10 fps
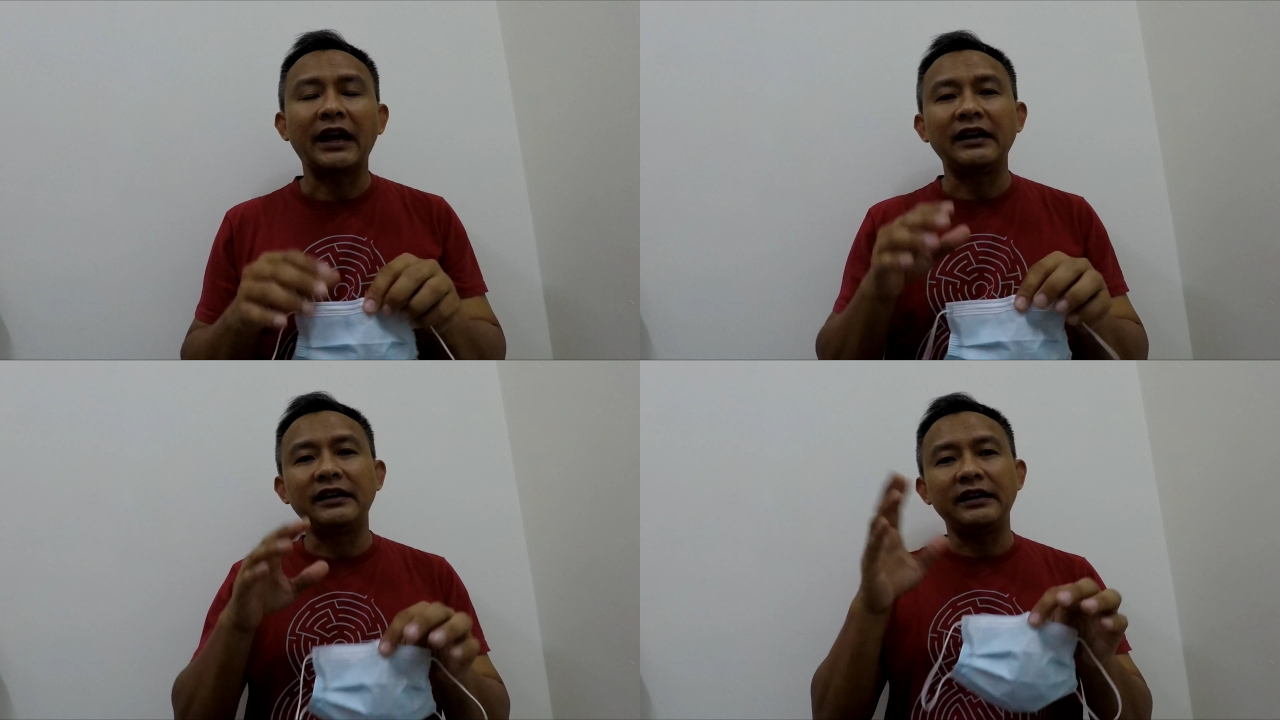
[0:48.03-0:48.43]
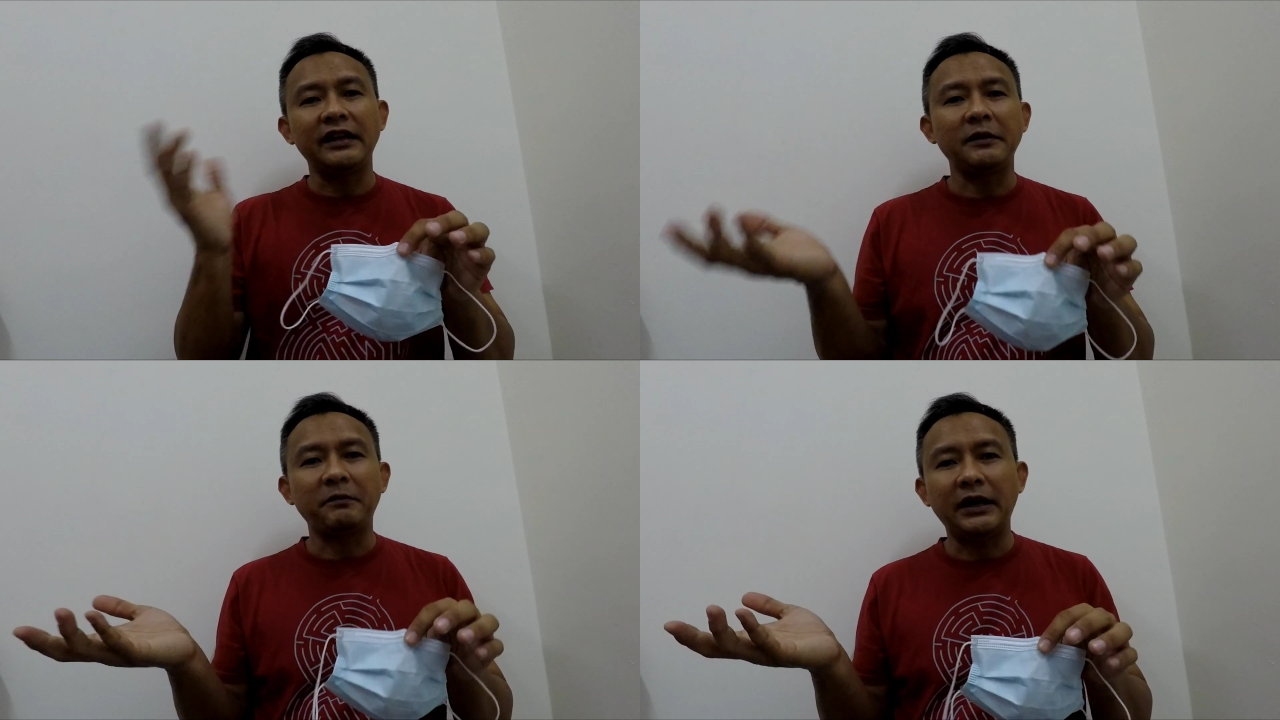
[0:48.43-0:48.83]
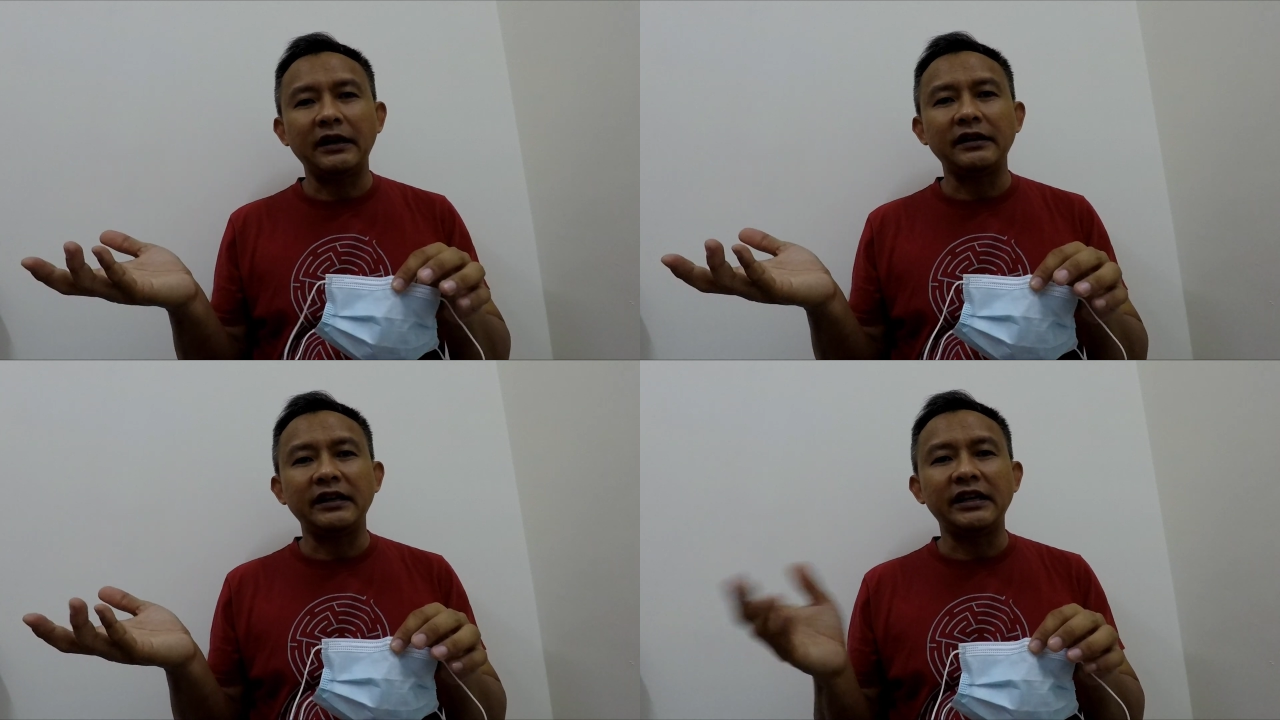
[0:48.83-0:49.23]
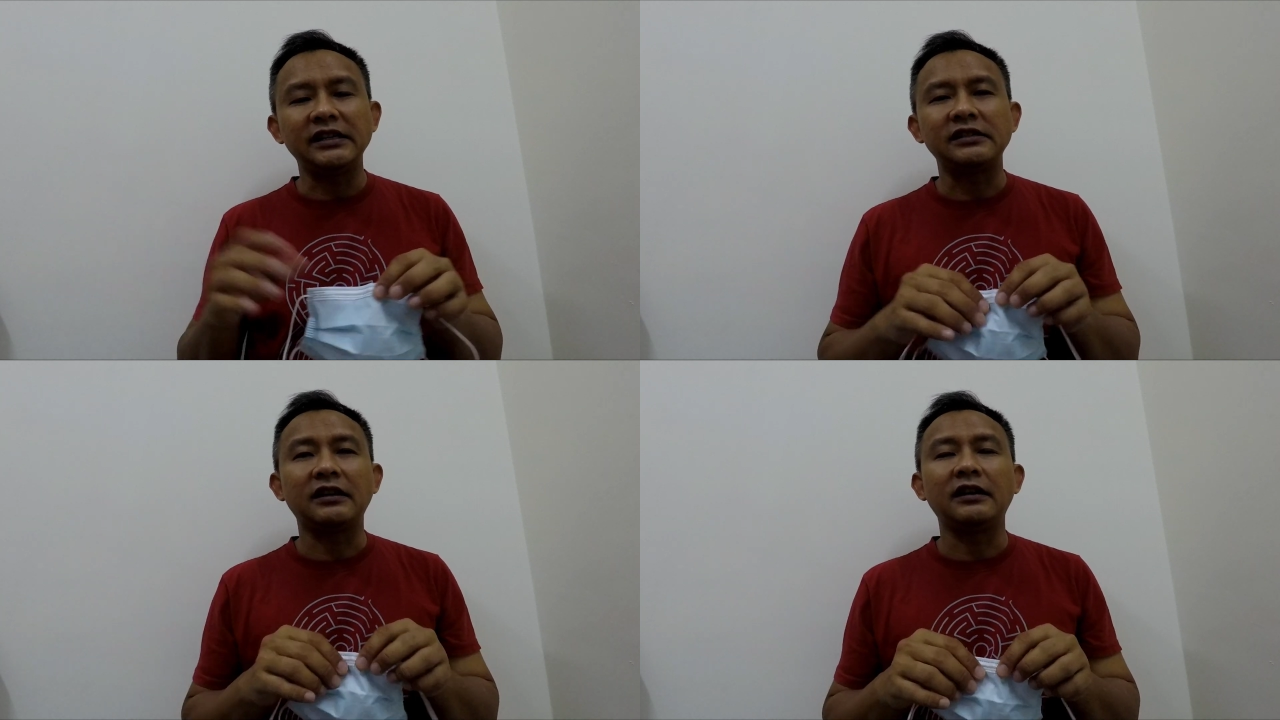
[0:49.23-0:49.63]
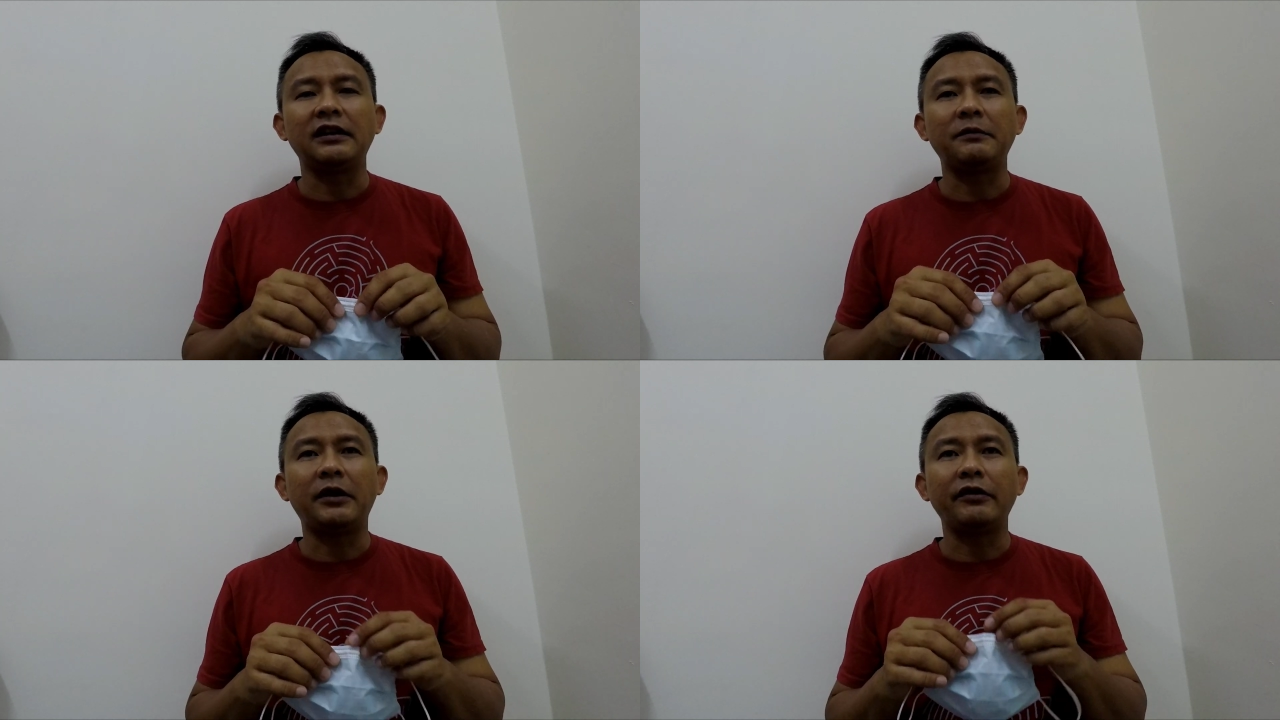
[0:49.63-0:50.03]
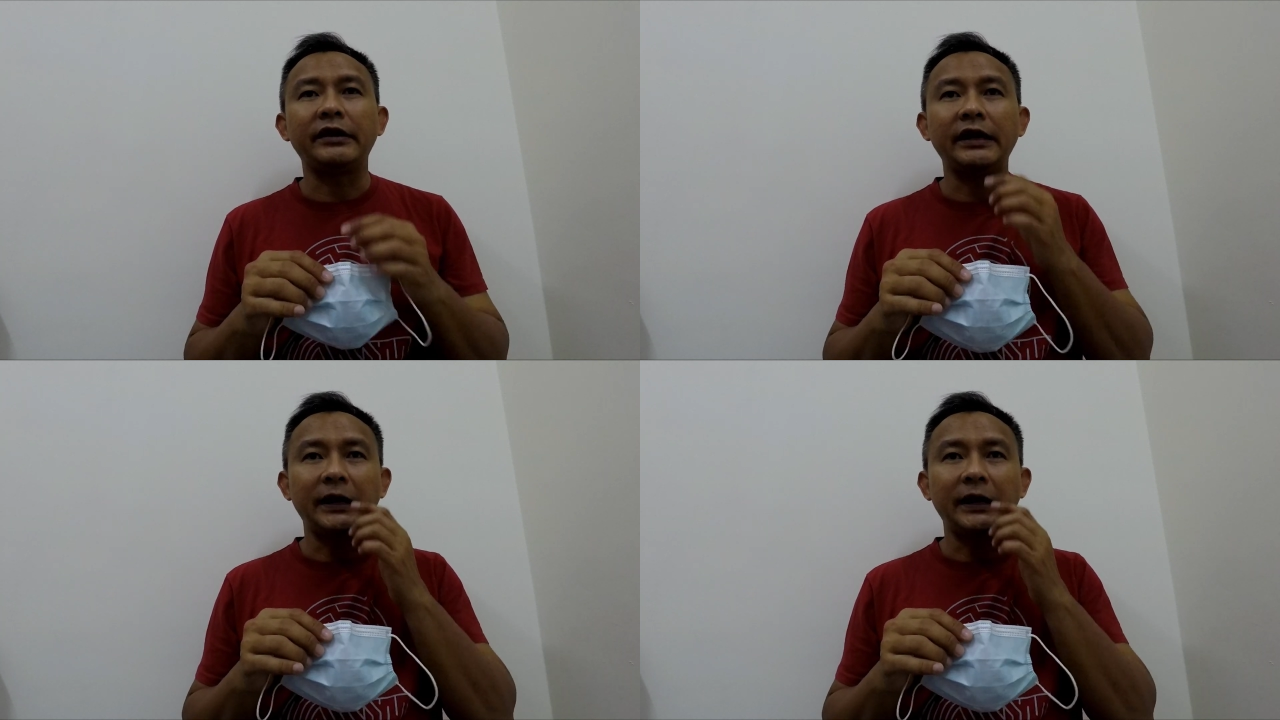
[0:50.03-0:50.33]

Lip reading: and another part is about